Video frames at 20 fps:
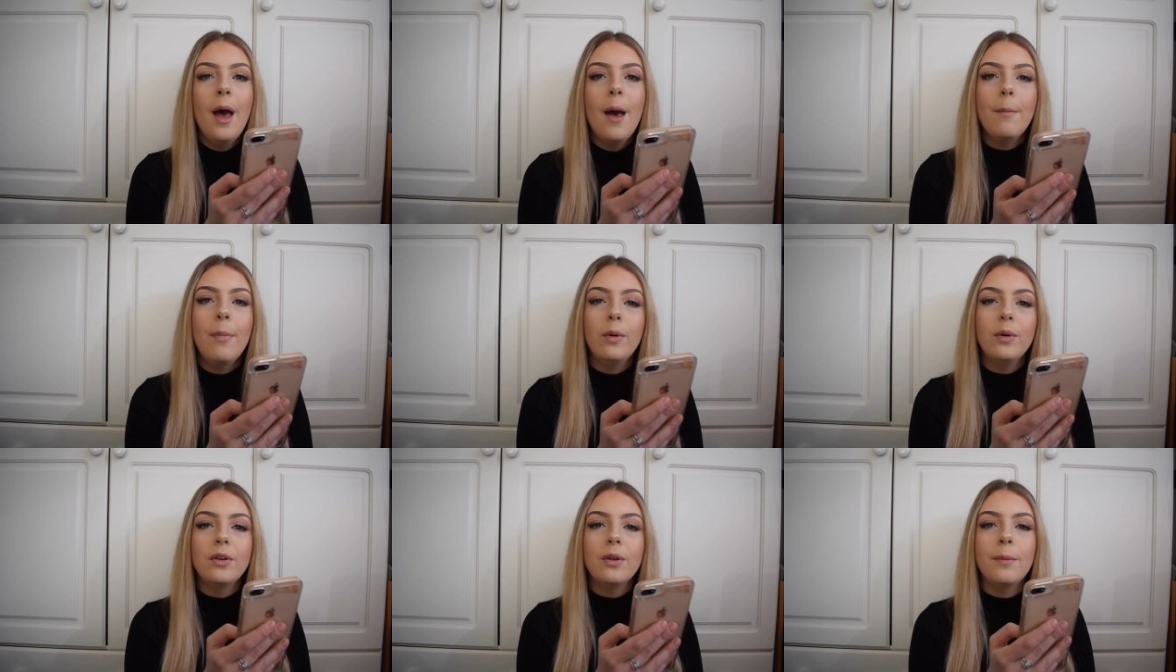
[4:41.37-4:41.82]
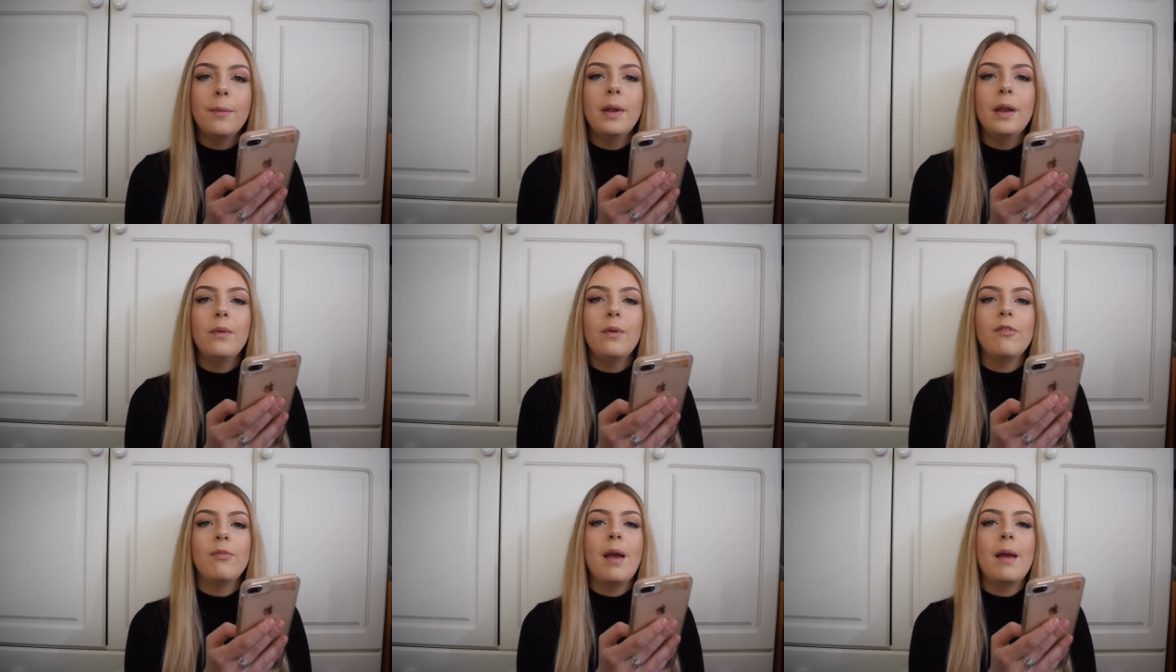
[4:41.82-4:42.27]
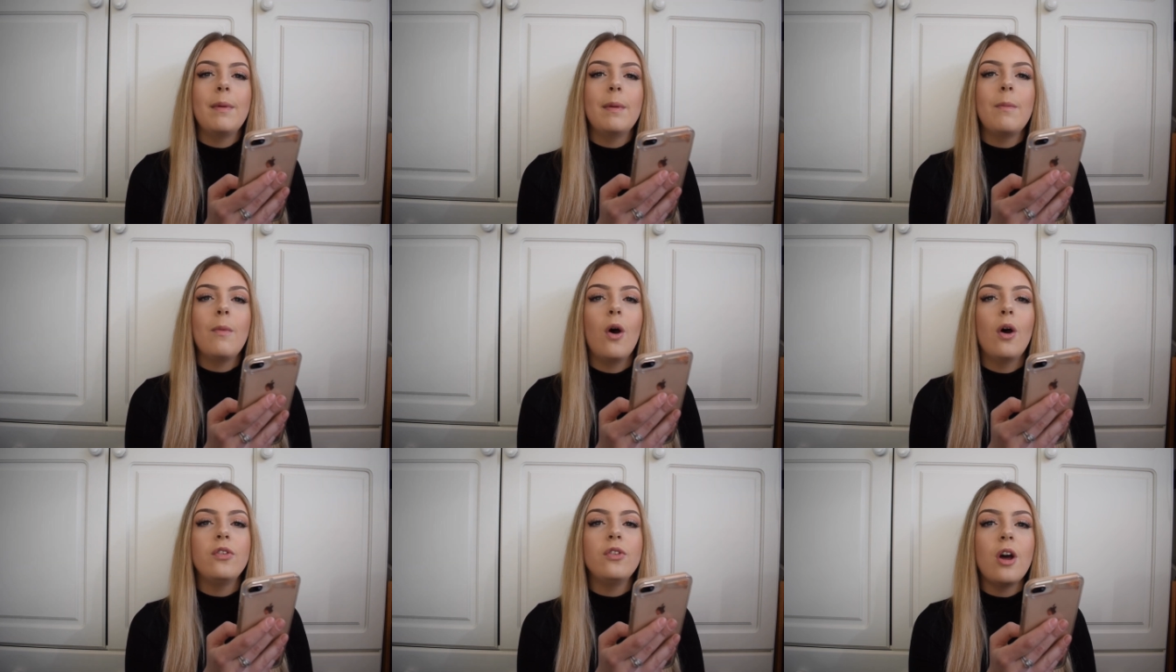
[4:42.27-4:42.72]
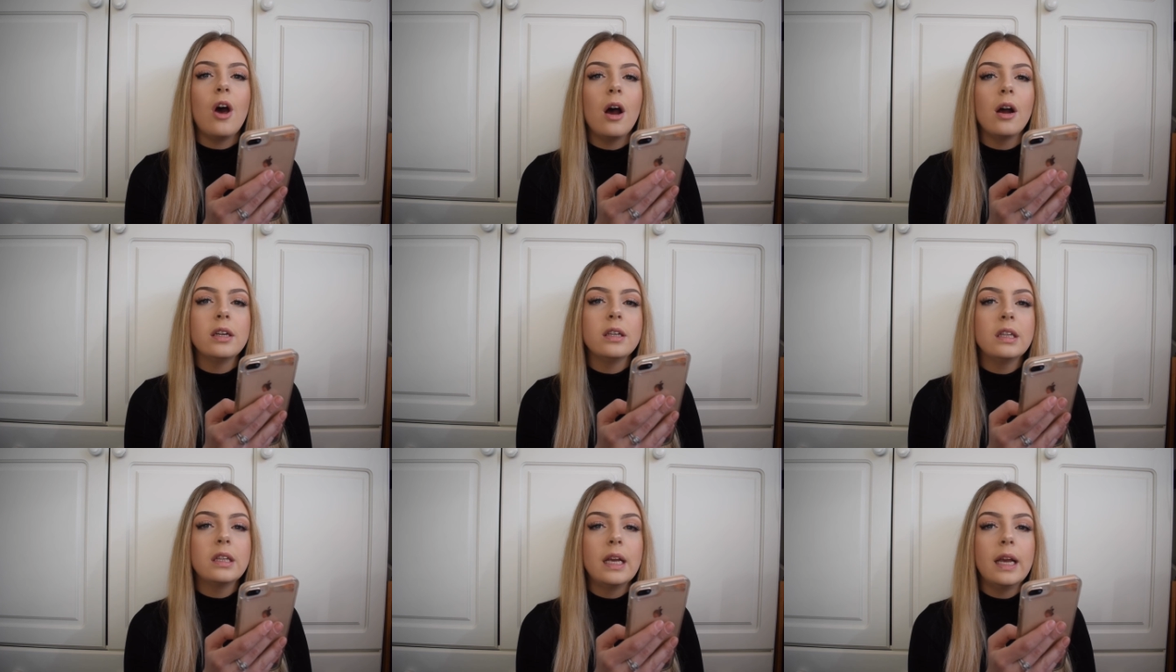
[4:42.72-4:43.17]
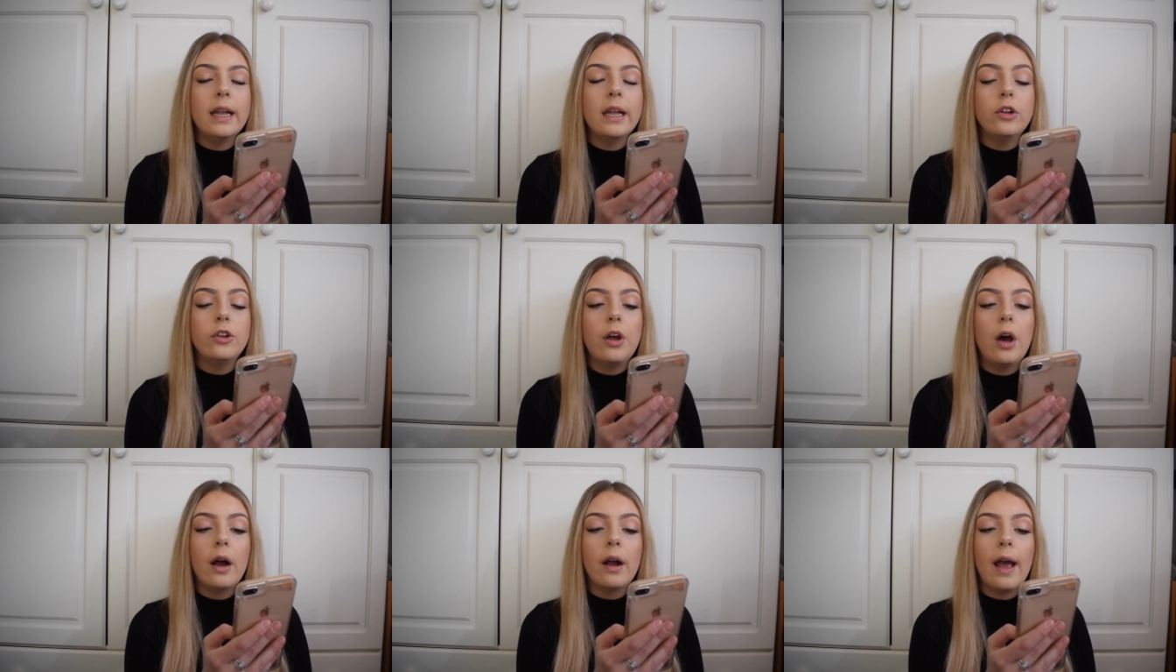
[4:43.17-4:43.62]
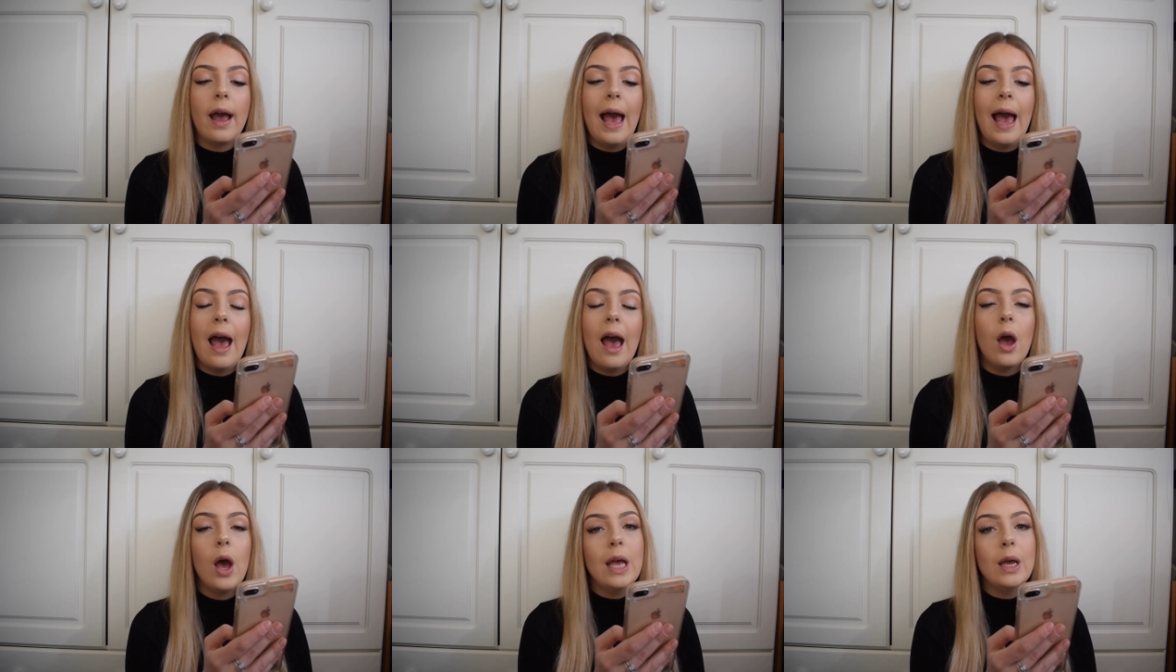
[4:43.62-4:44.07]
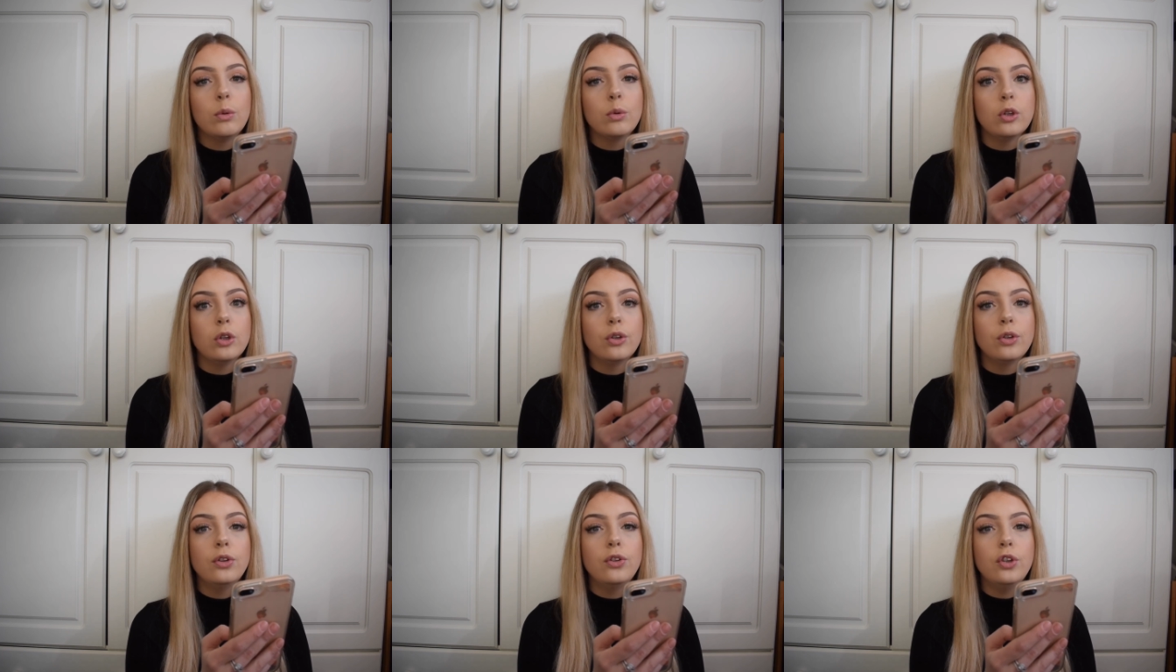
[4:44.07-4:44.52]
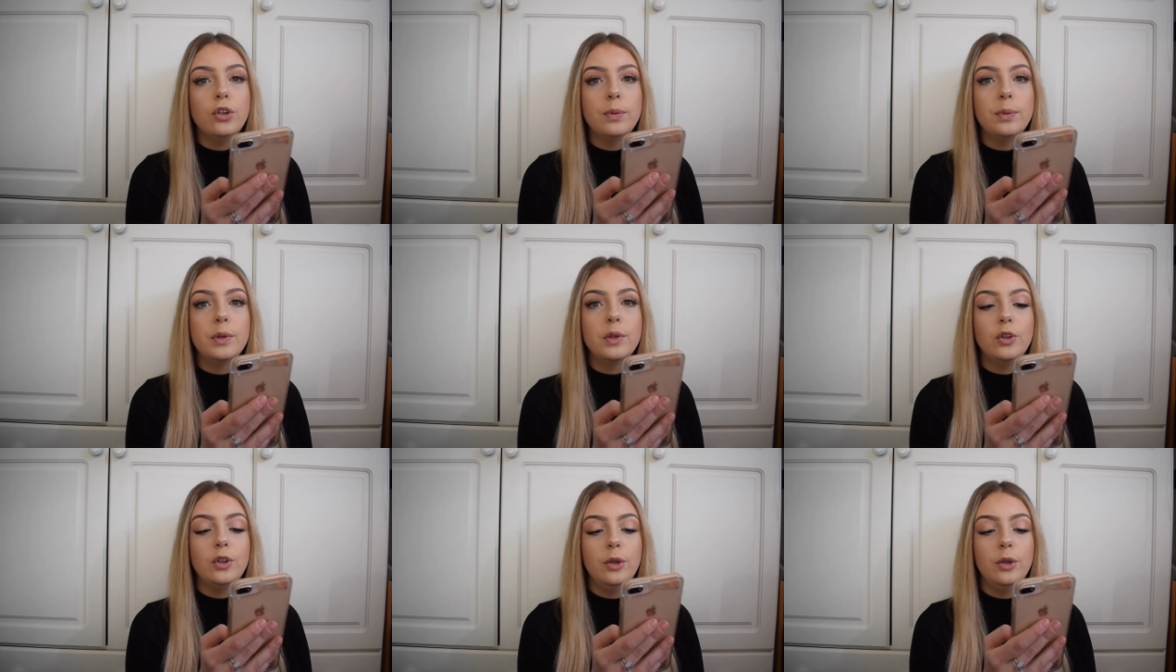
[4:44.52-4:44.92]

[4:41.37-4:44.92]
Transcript: but with somebody with maybe more darker skin and dark hair, it would look super